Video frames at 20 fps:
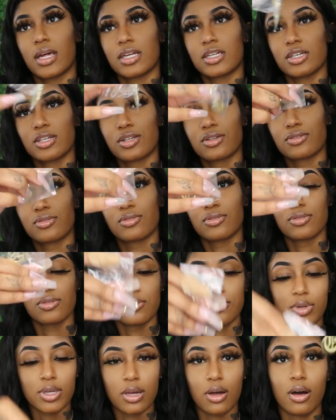That just
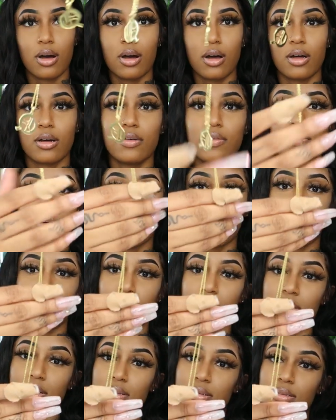threw me off
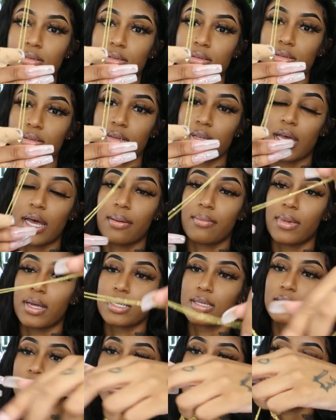having that
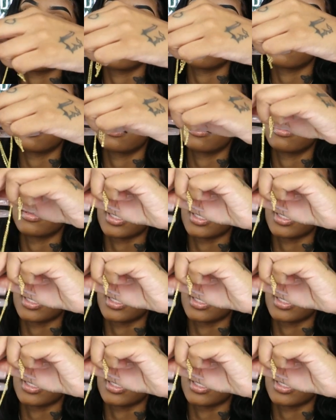messed up.